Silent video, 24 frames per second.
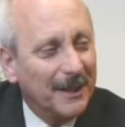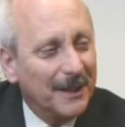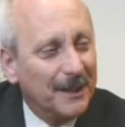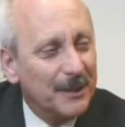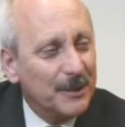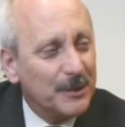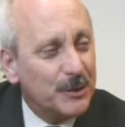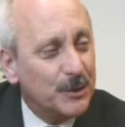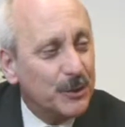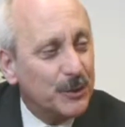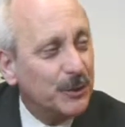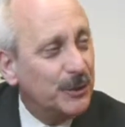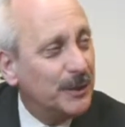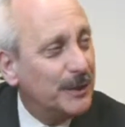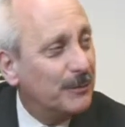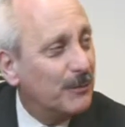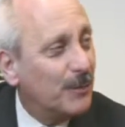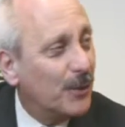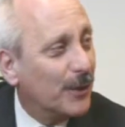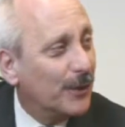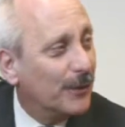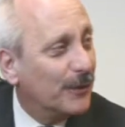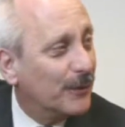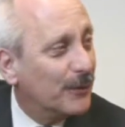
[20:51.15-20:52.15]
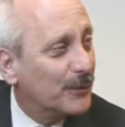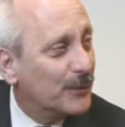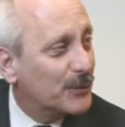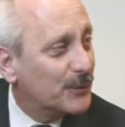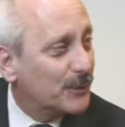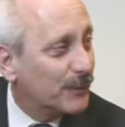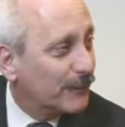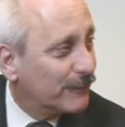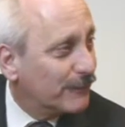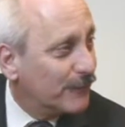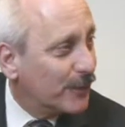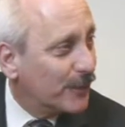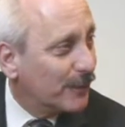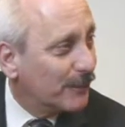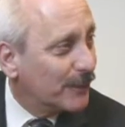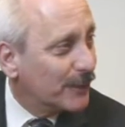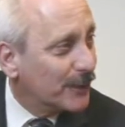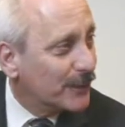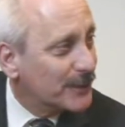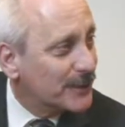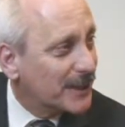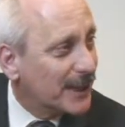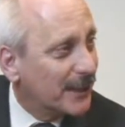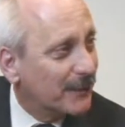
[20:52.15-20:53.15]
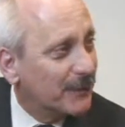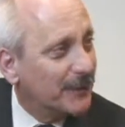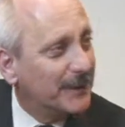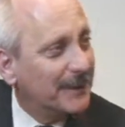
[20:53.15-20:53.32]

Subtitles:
Certainly more of those reformers, I would